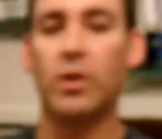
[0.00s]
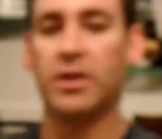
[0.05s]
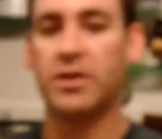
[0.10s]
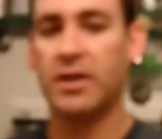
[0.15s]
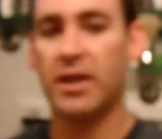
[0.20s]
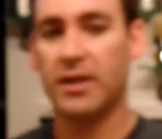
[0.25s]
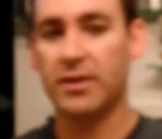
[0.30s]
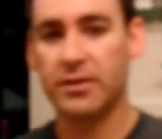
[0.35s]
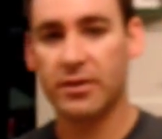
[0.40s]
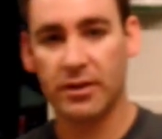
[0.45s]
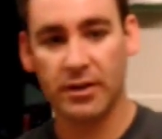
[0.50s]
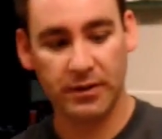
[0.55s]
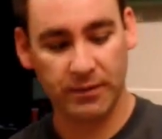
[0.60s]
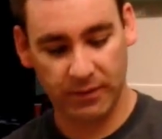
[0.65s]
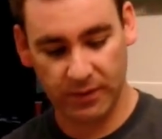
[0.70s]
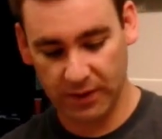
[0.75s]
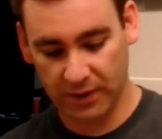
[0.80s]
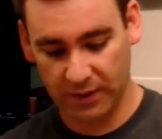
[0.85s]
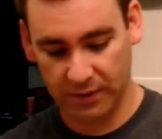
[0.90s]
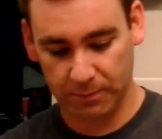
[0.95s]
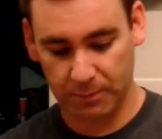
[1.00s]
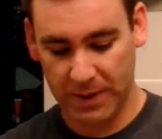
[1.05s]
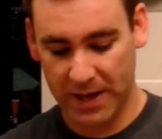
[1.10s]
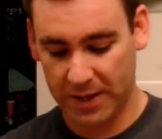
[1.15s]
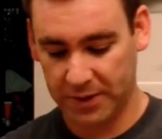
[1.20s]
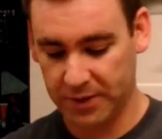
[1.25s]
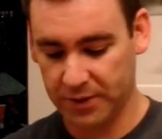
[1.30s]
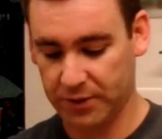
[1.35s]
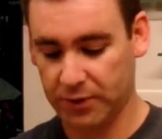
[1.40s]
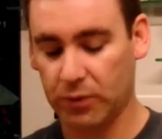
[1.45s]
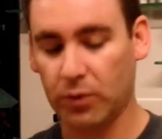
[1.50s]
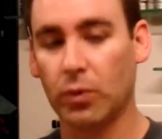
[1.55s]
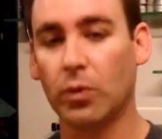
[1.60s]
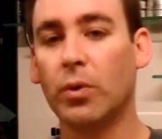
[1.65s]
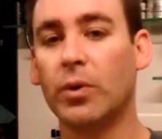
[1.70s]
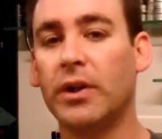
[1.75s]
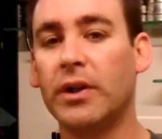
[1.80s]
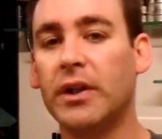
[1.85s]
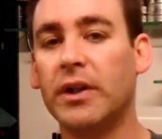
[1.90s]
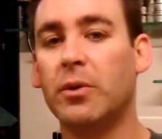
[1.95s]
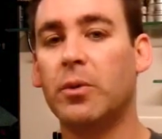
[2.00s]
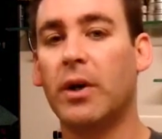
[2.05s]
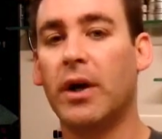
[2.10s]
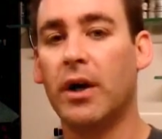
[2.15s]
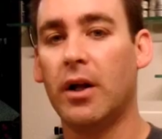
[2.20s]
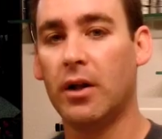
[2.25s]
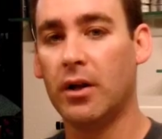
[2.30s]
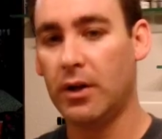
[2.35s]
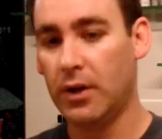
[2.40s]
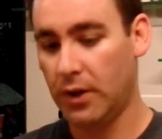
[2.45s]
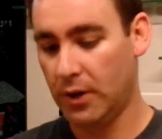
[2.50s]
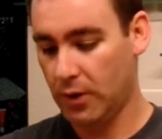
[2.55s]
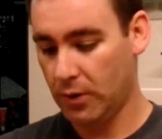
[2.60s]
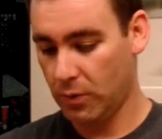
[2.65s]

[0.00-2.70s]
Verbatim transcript: Witch Hazel. I think it matches really well